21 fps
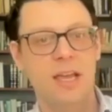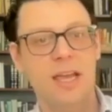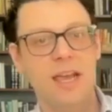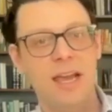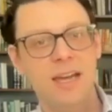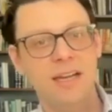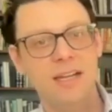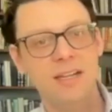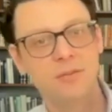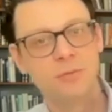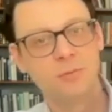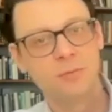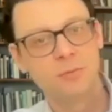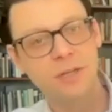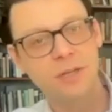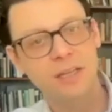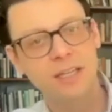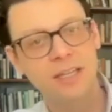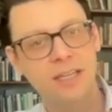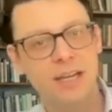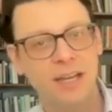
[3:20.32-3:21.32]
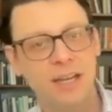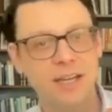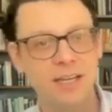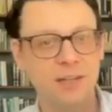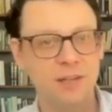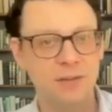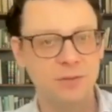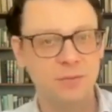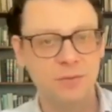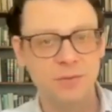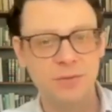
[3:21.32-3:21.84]
And it's really kind
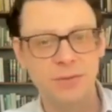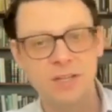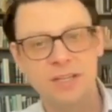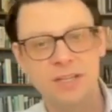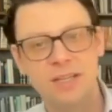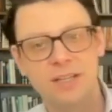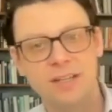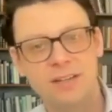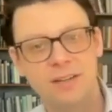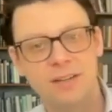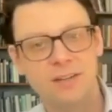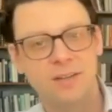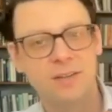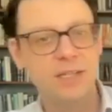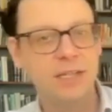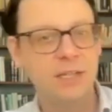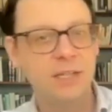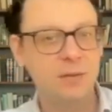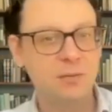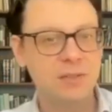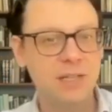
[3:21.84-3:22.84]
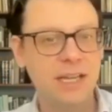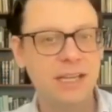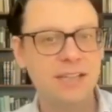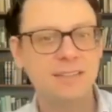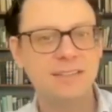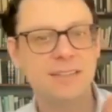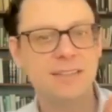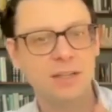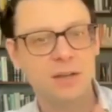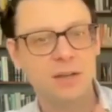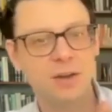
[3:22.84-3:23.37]
of,
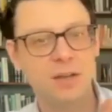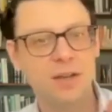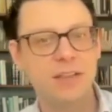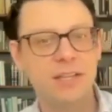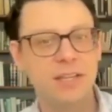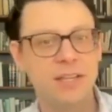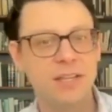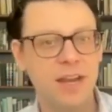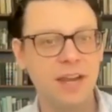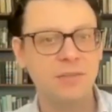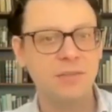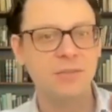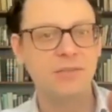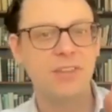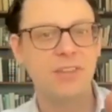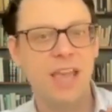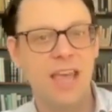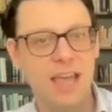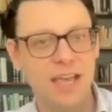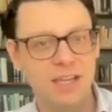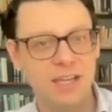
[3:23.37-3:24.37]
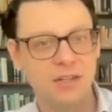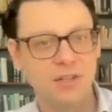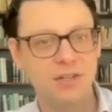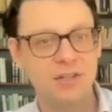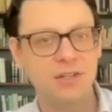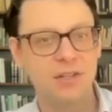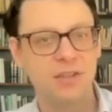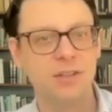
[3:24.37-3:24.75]
dancing on the knife's edge.